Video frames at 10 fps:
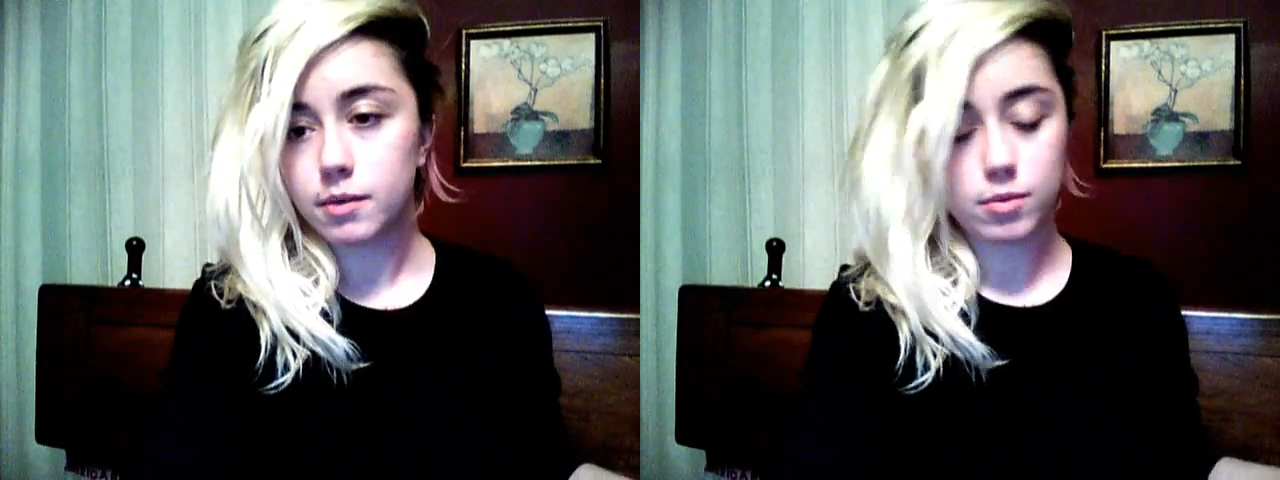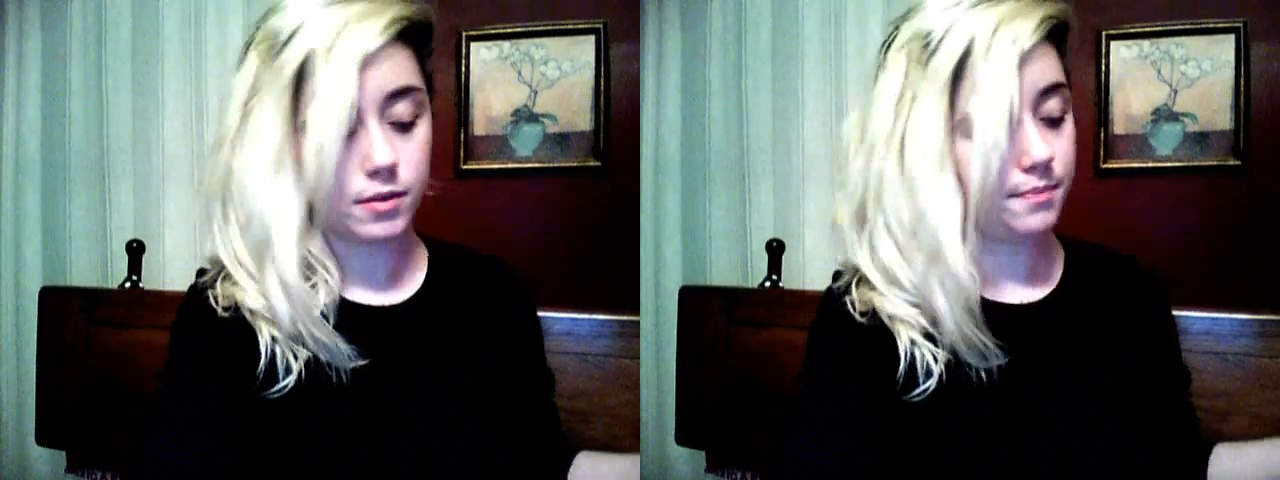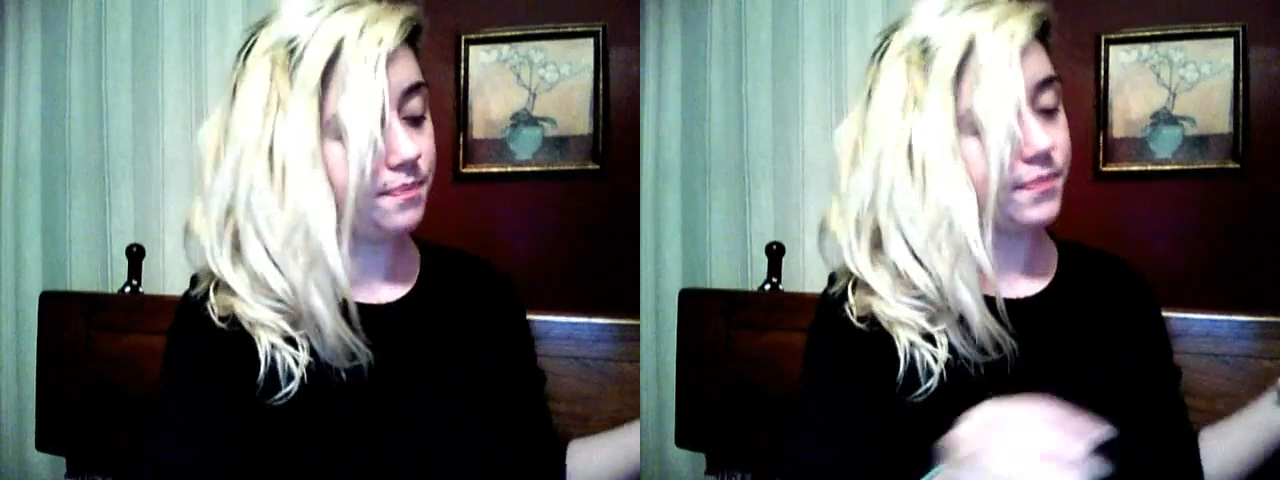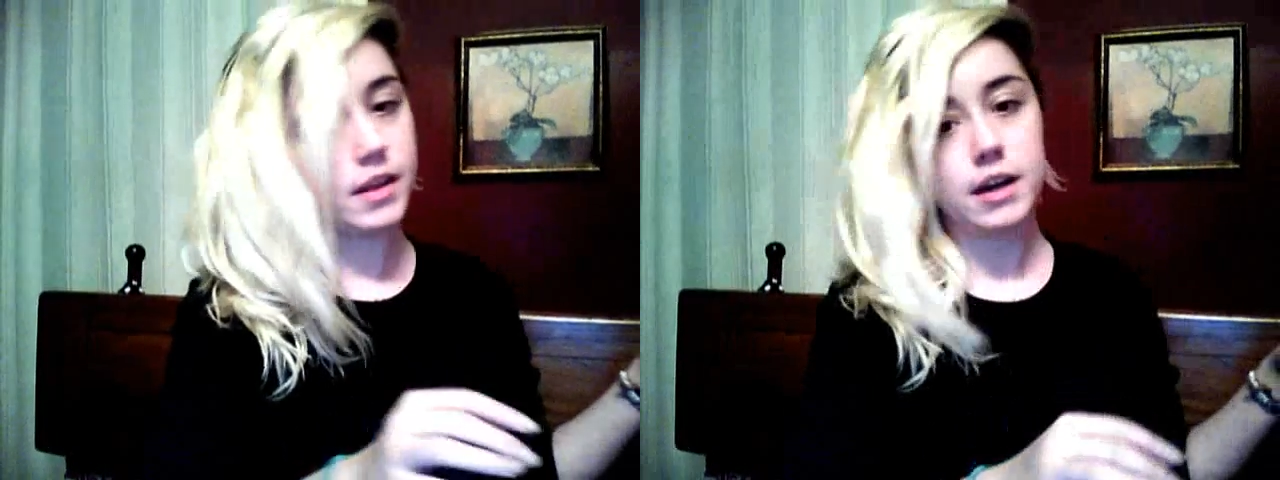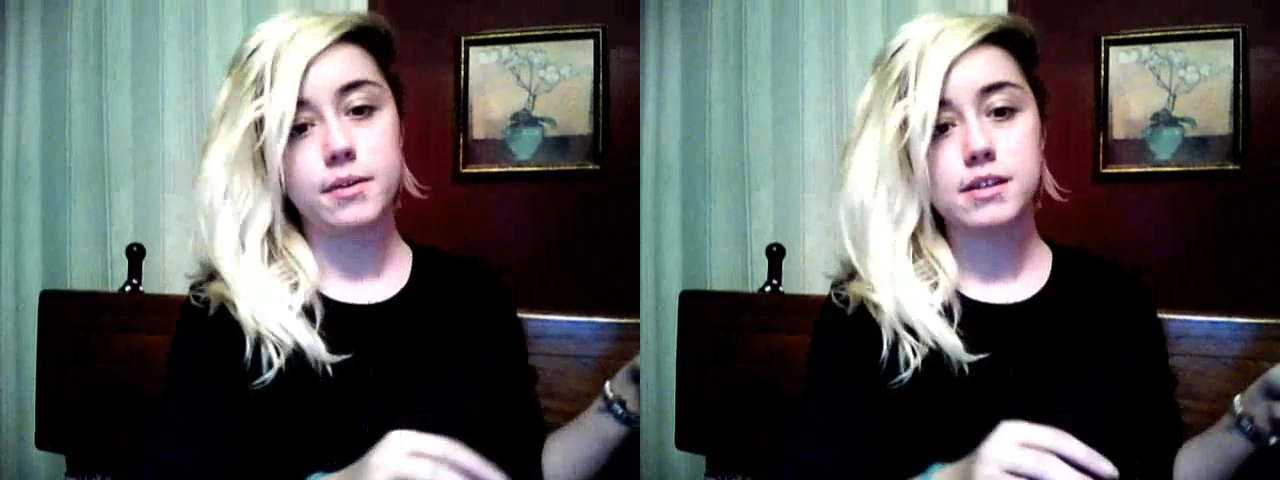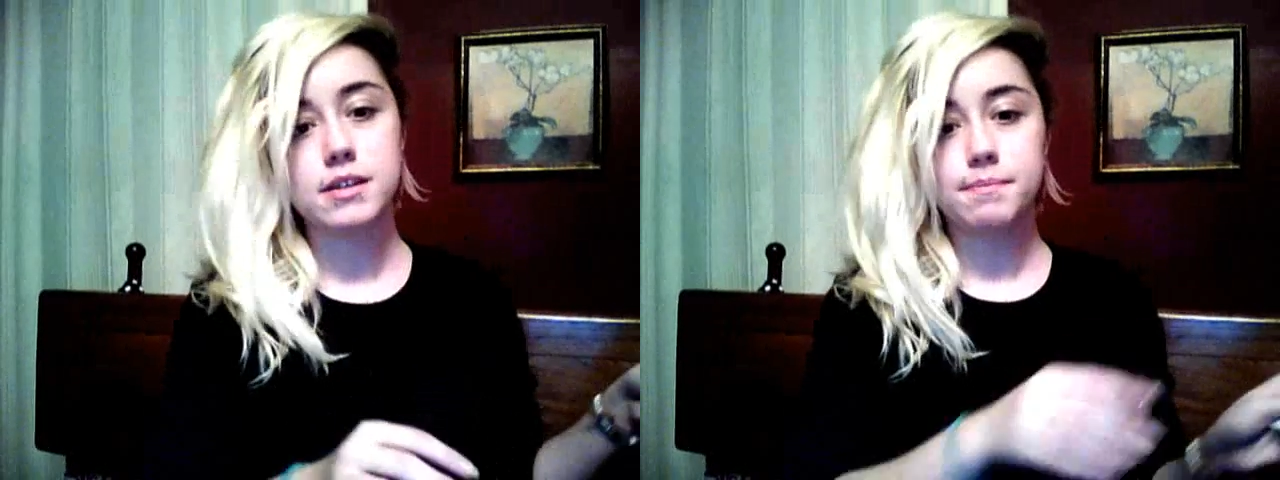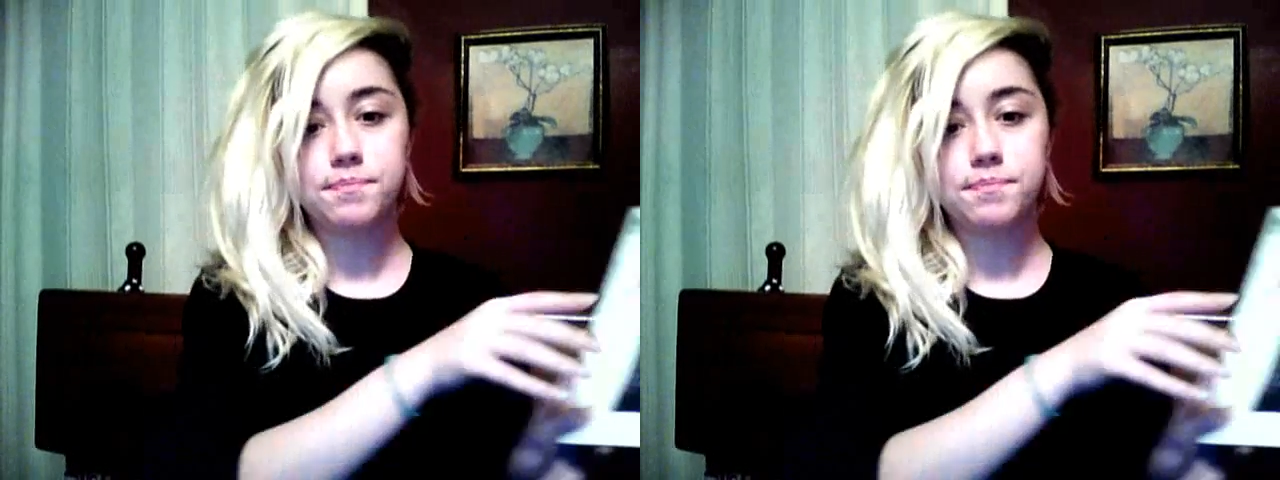up all. Anyways.